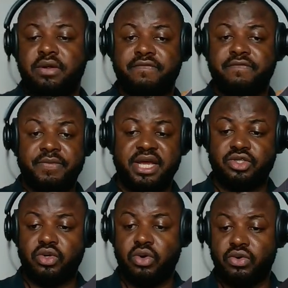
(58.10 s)
VPS
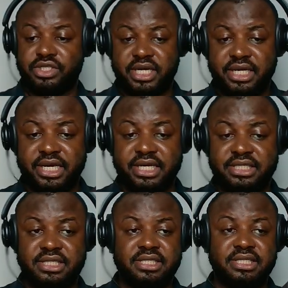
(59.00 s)
hosted.
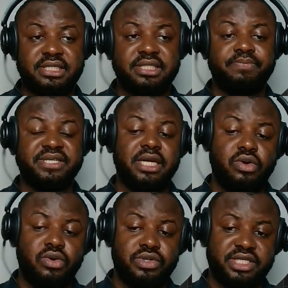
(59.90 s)
It's personally
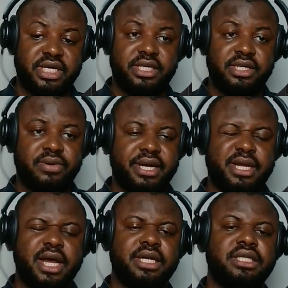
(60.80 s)
hosted, right?
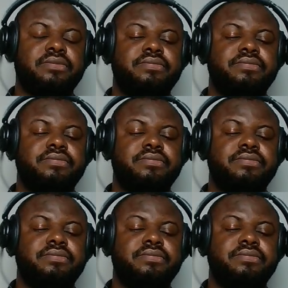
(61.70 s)
And